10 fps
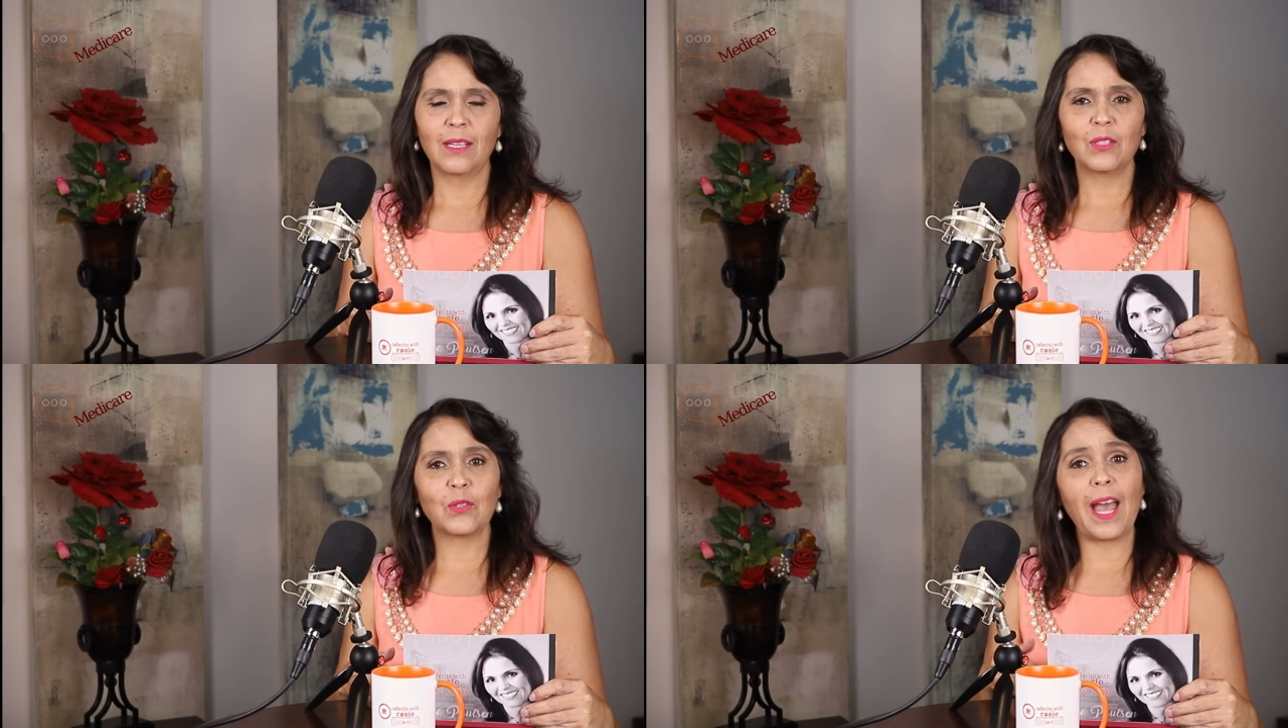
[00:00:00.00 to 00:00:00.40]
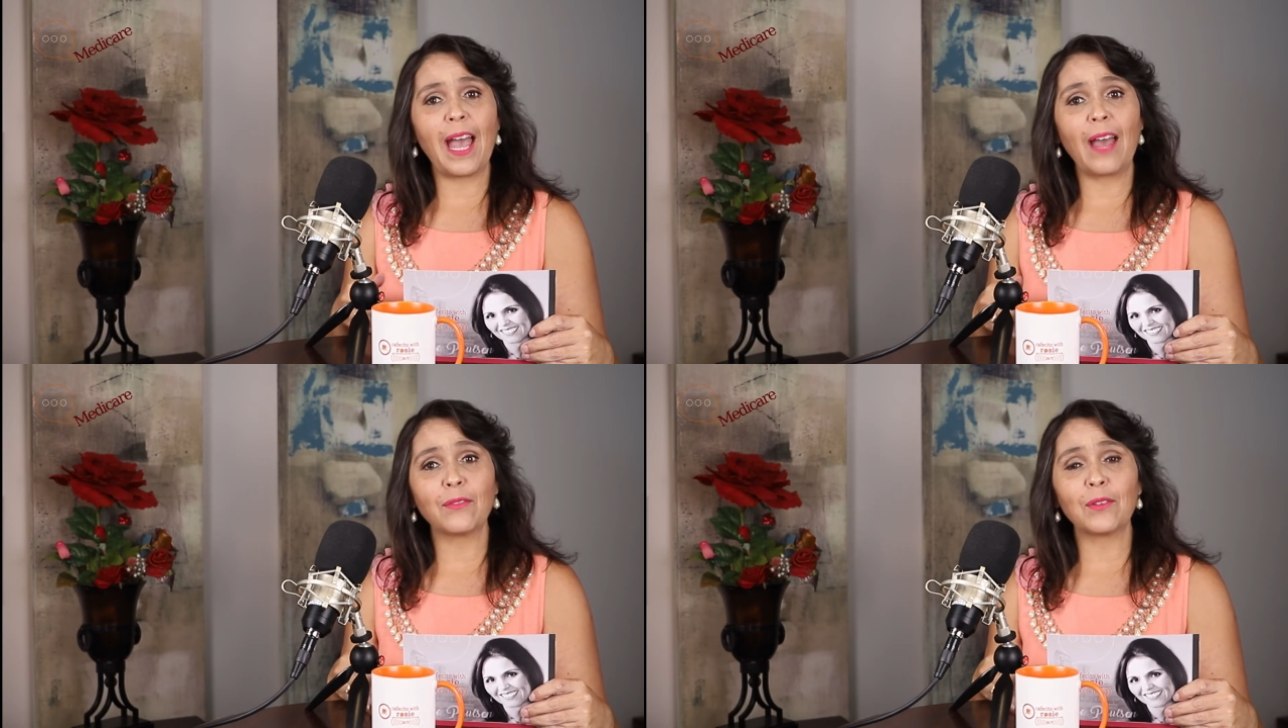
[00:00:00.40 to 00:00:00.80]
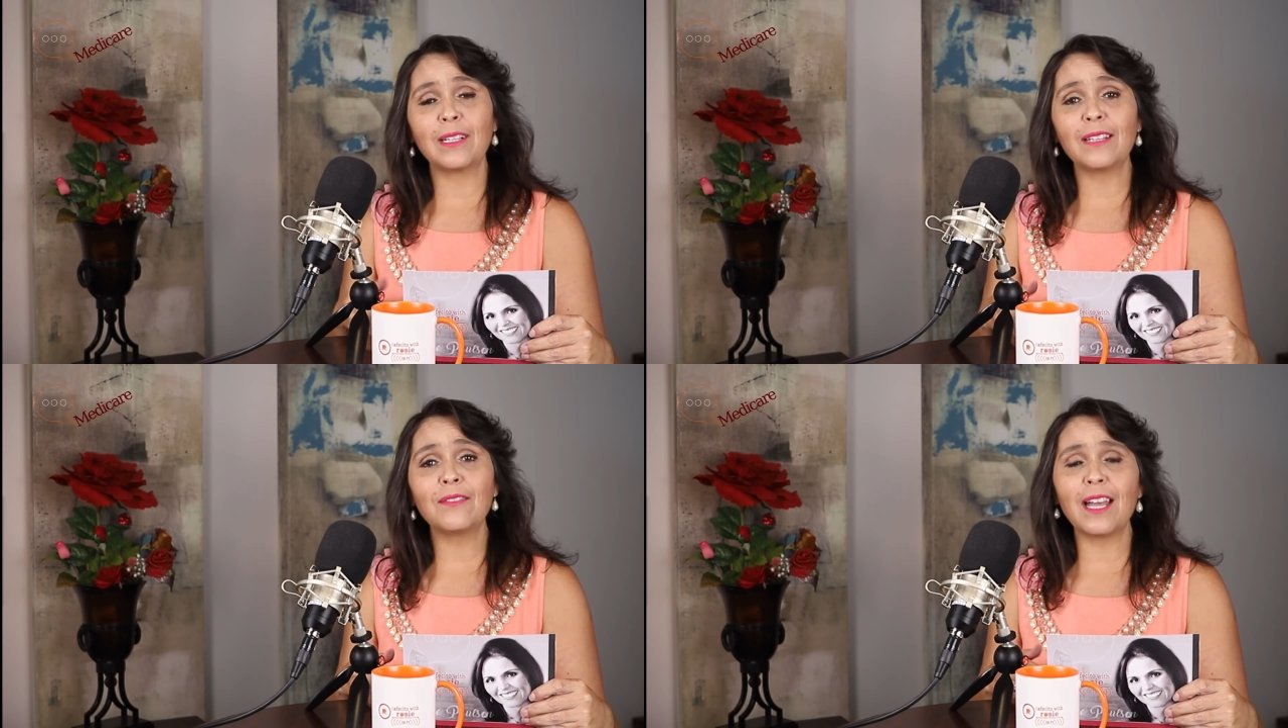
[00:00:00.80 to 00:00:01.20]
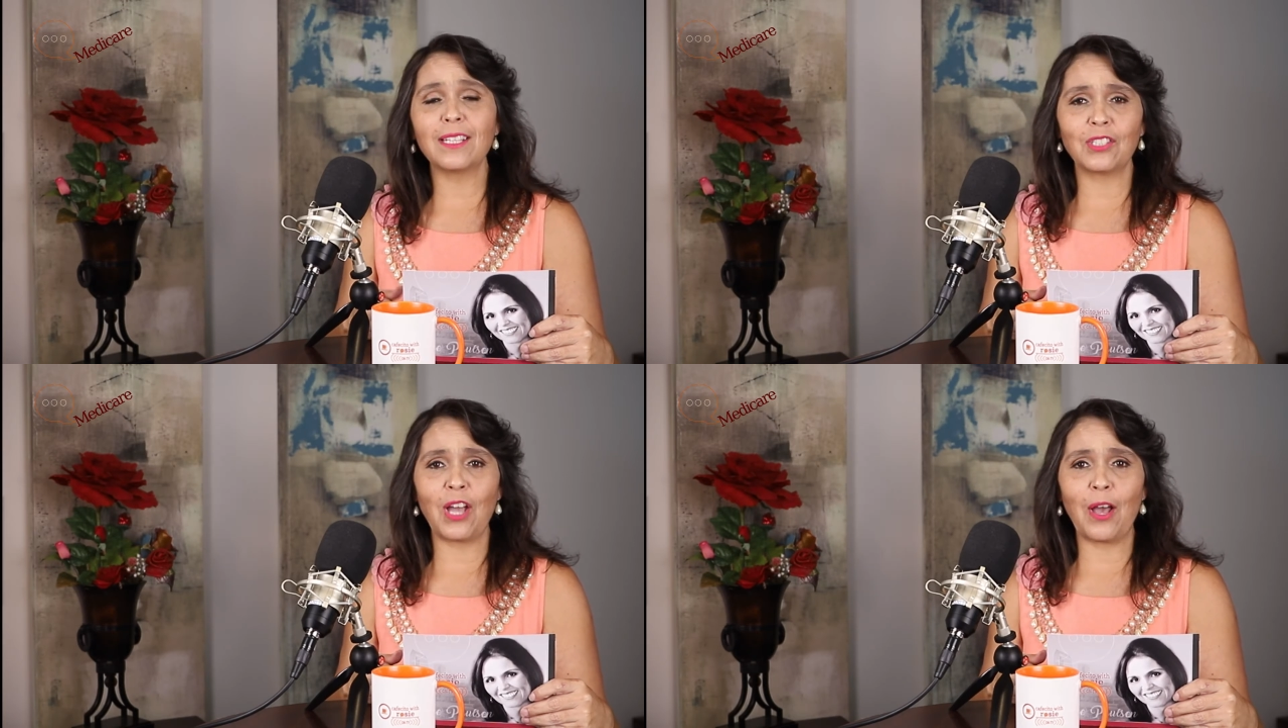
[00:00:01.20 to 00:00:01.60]
So I had to leave
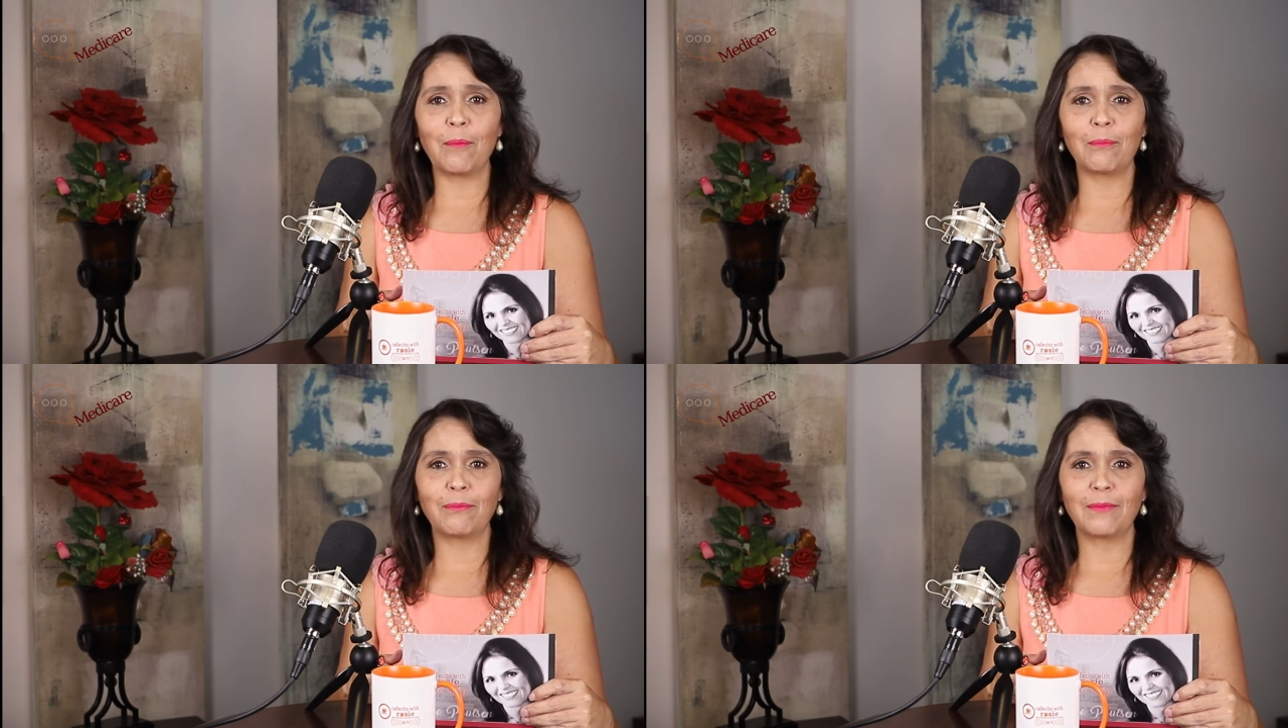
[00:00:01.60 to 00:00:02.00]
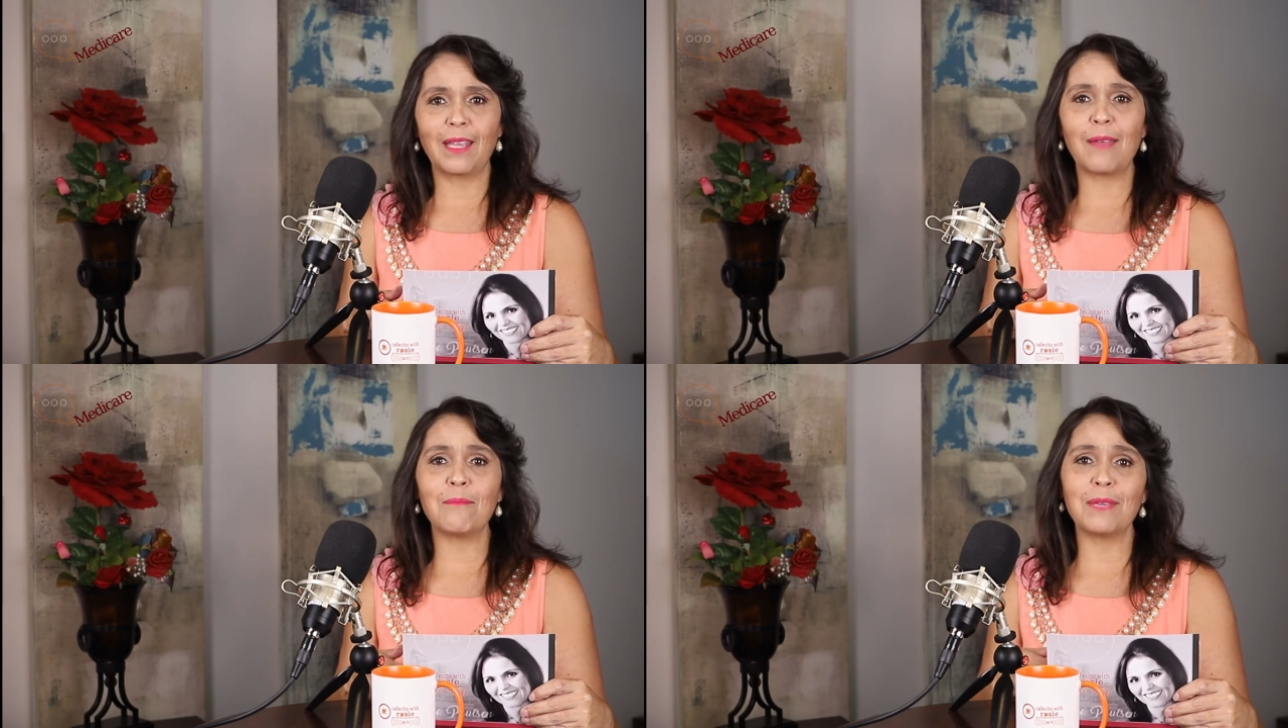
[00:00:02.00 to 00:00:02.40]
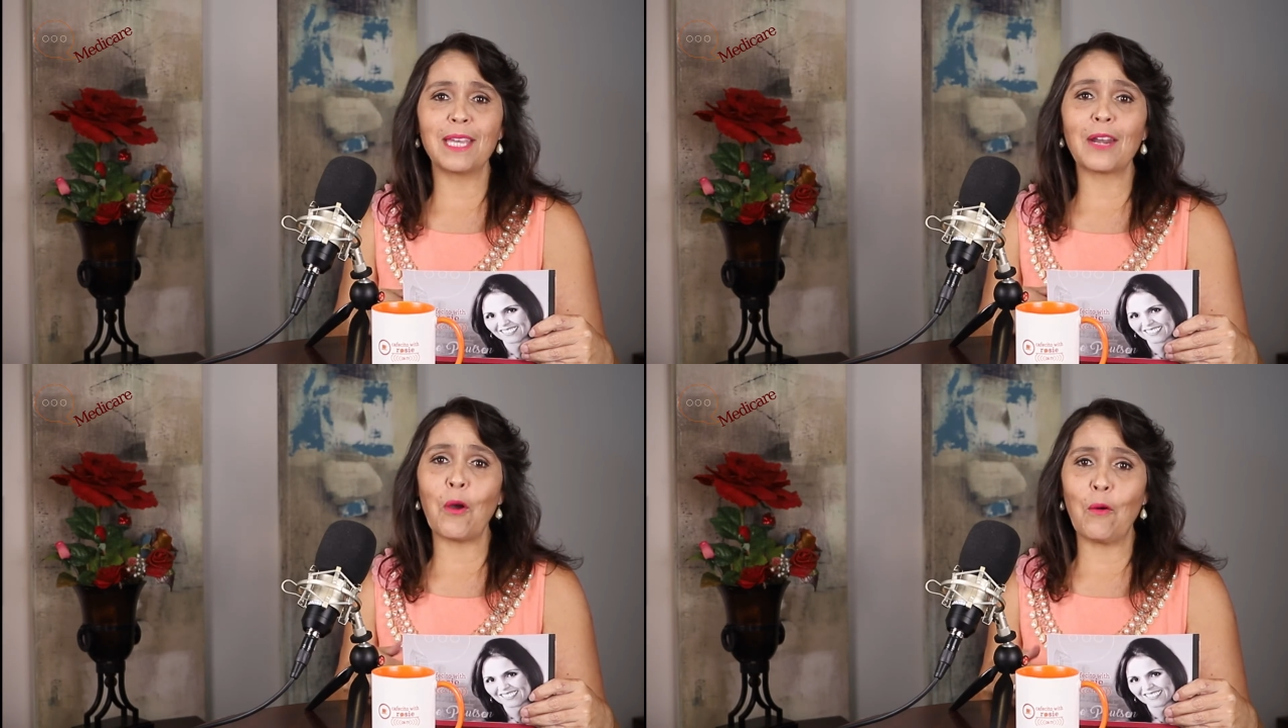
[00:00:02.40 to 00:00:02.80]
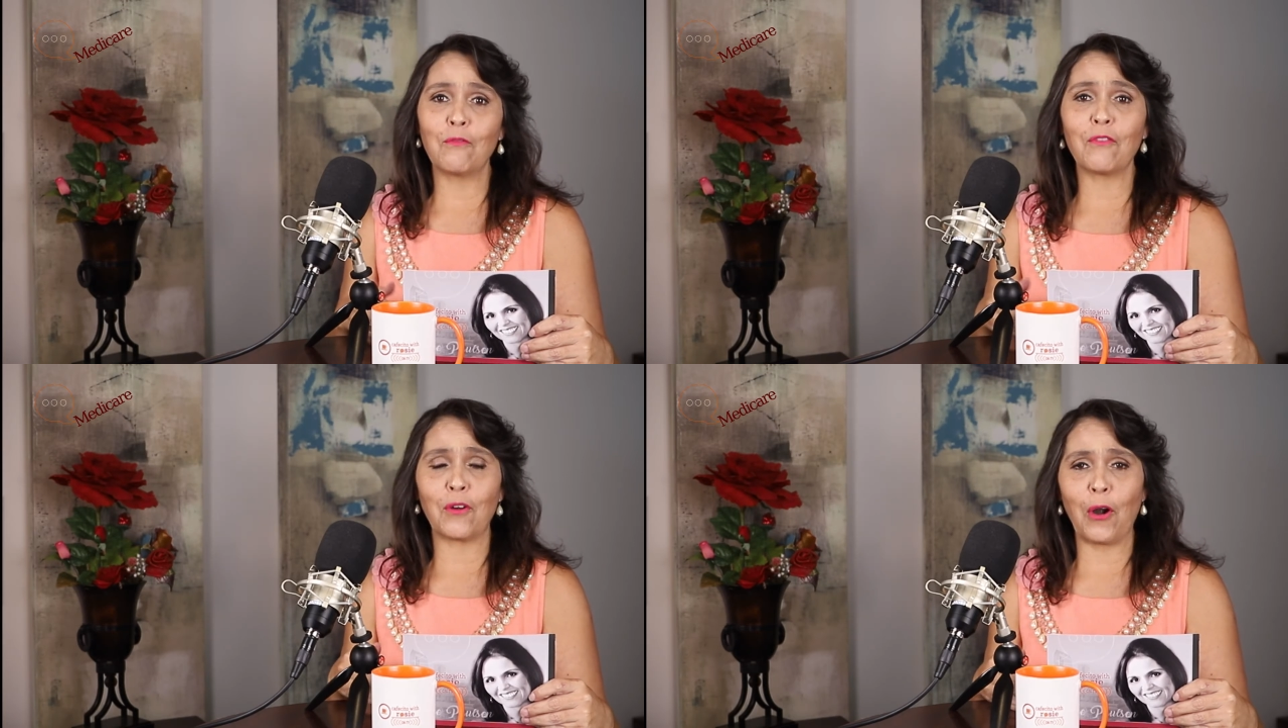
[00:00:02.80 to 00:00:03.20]
that job and be at home
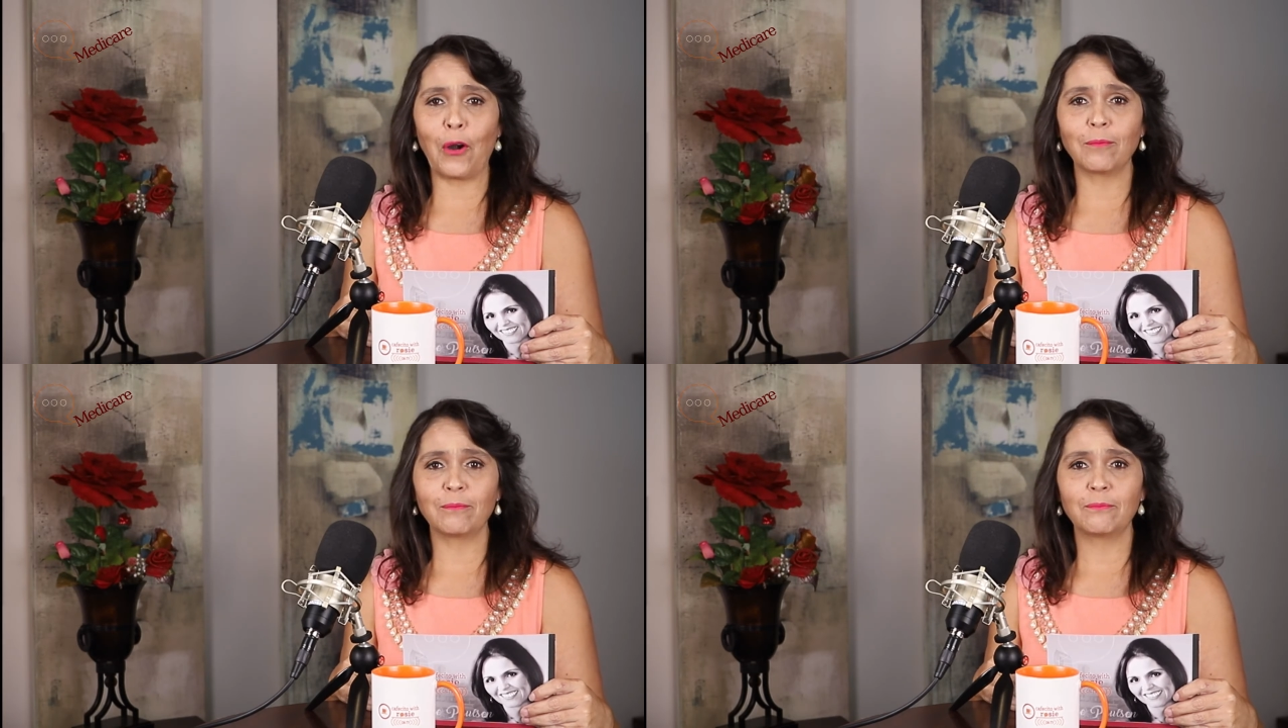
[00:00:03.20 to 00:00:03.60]
for her.